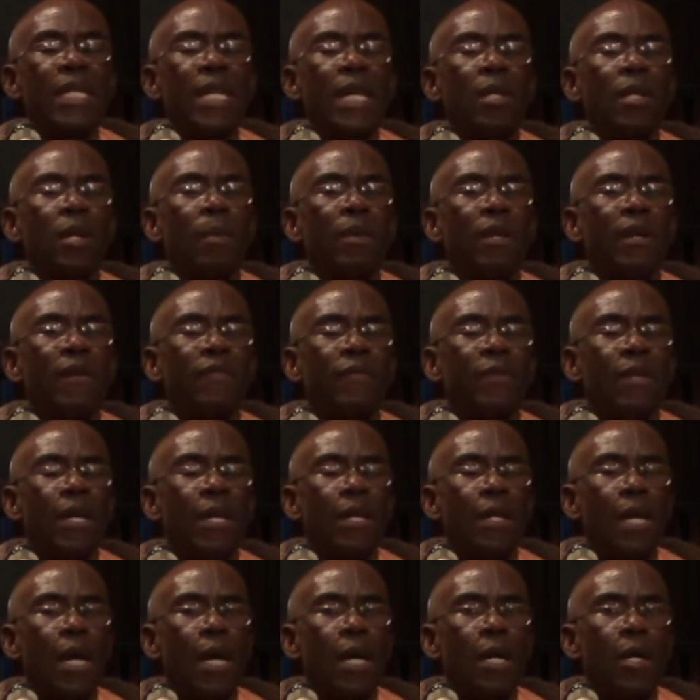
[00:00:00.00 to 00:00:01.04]
a number of
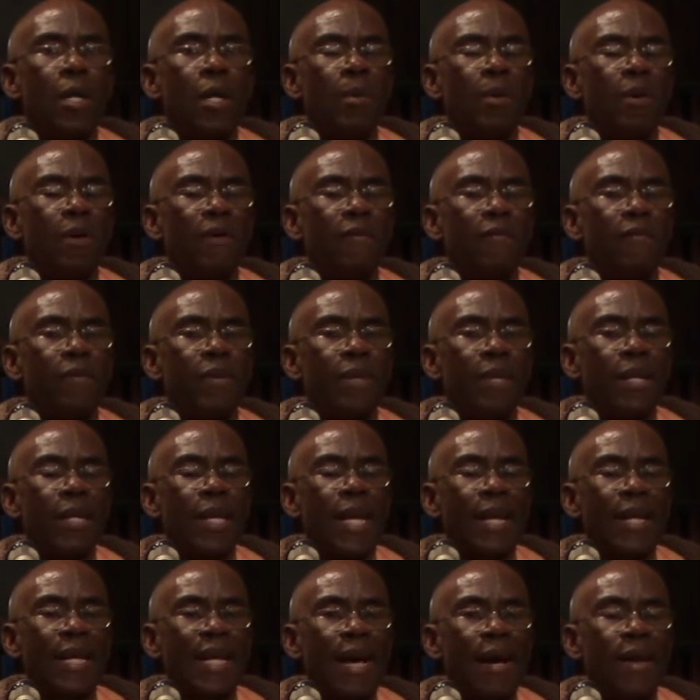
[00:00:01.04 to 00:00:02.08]
the
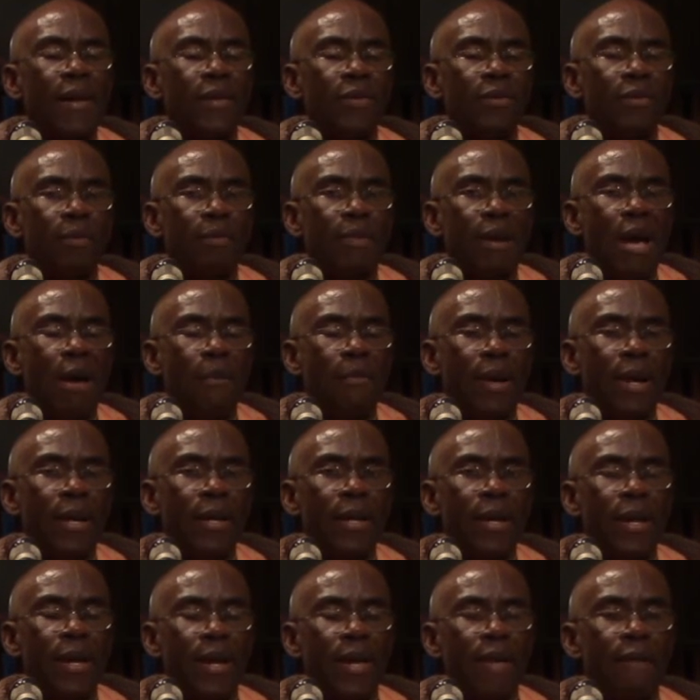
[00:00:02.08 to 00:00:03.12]
encounters of Prabhupada,
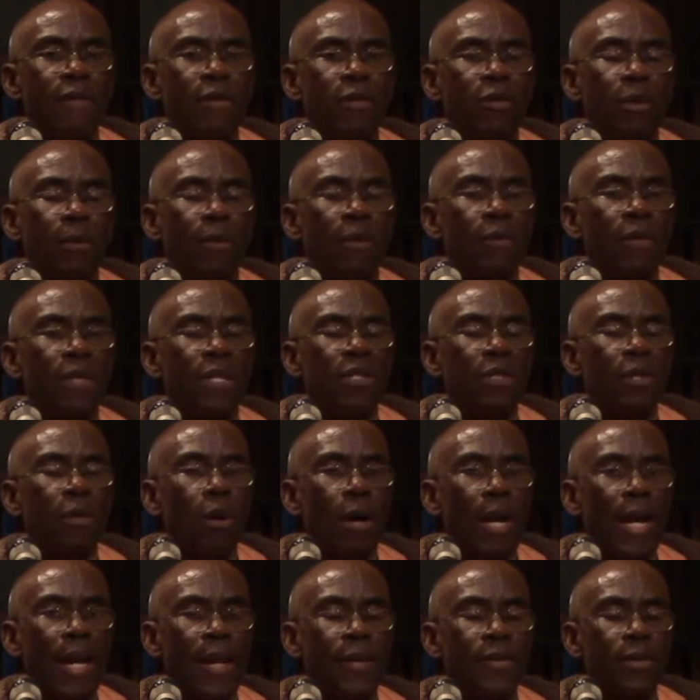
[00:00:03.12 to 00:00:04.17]
even some of these
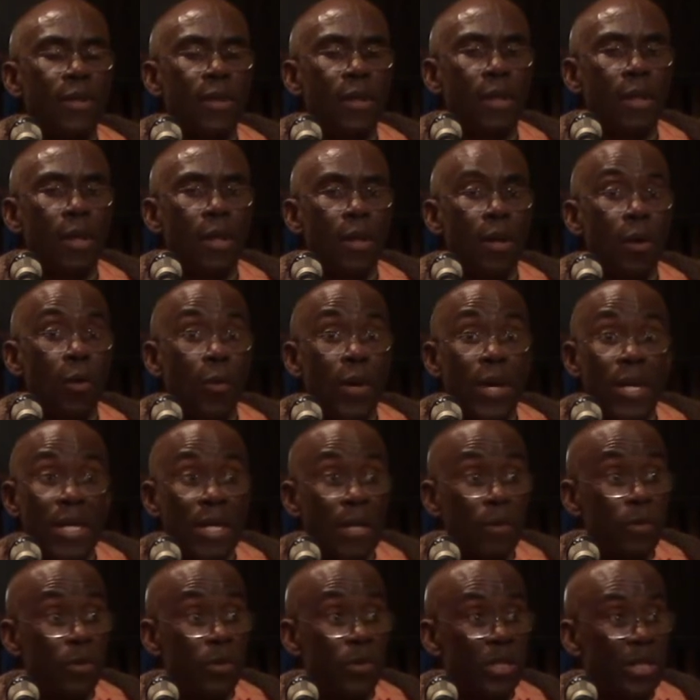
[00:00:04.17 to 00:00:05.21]
scholars, when he
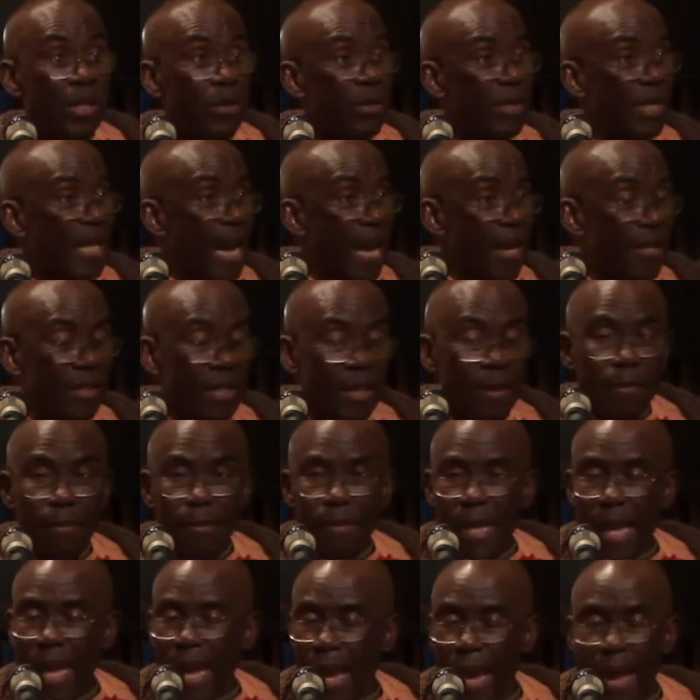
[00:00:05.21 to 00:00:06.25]
would chastise them
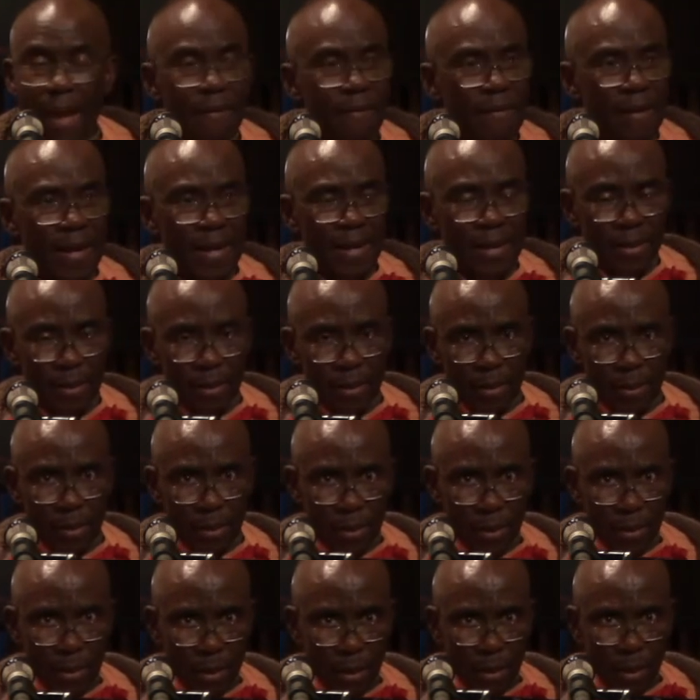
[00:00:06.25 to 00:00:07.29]
heavily,
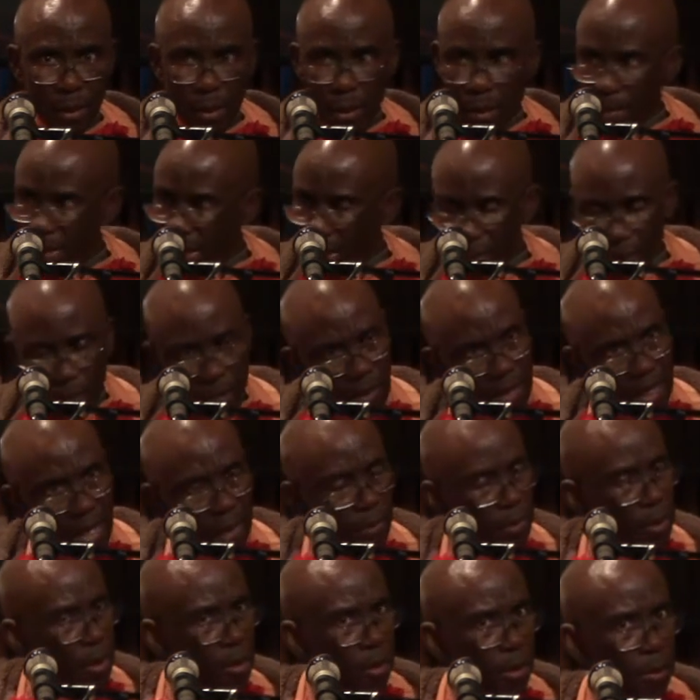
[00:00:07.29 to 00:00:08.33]
but some of them turned to